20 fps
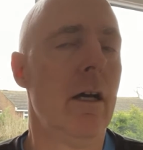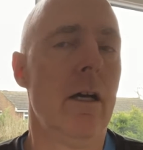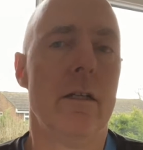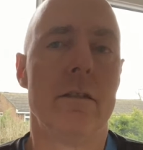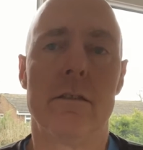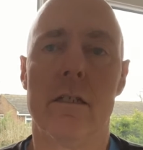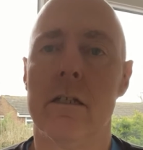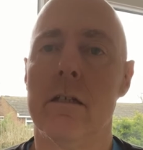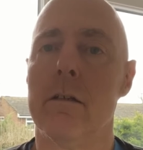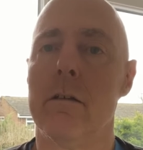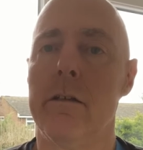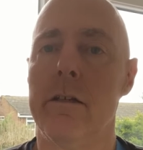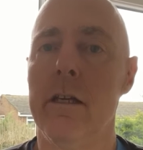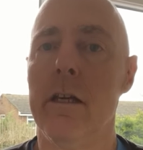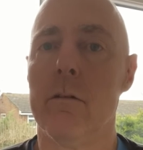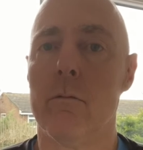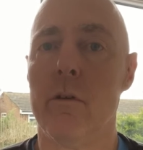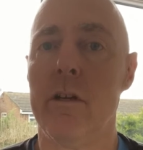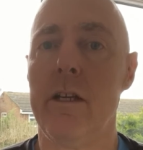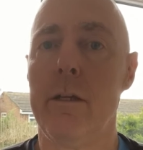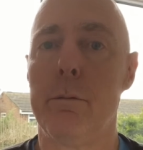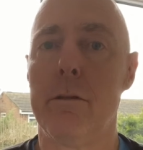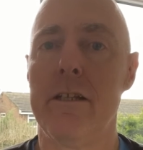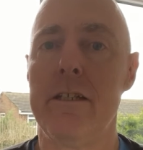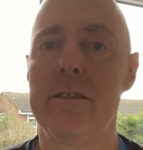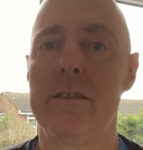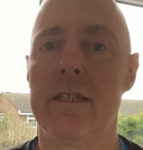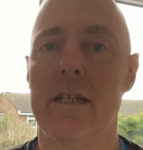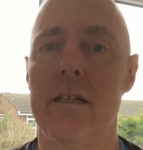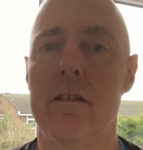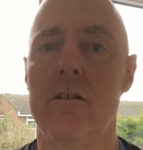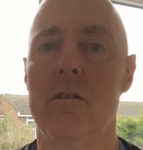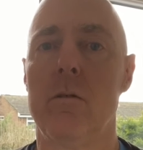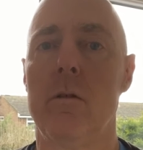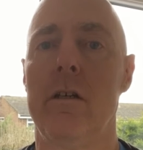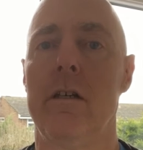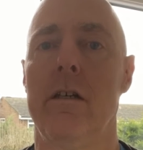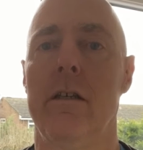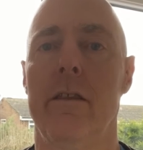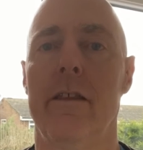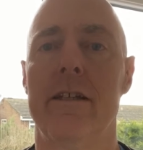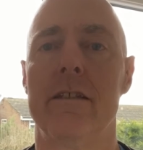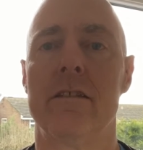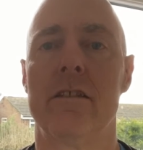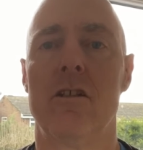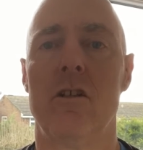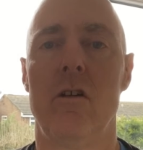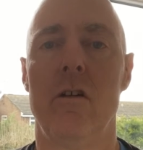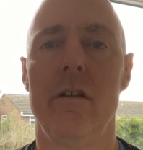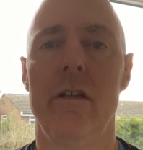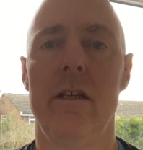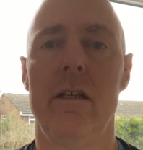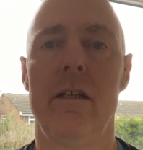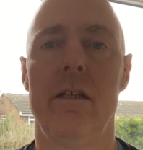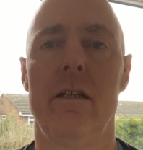So yeah, really pleased how that's gone.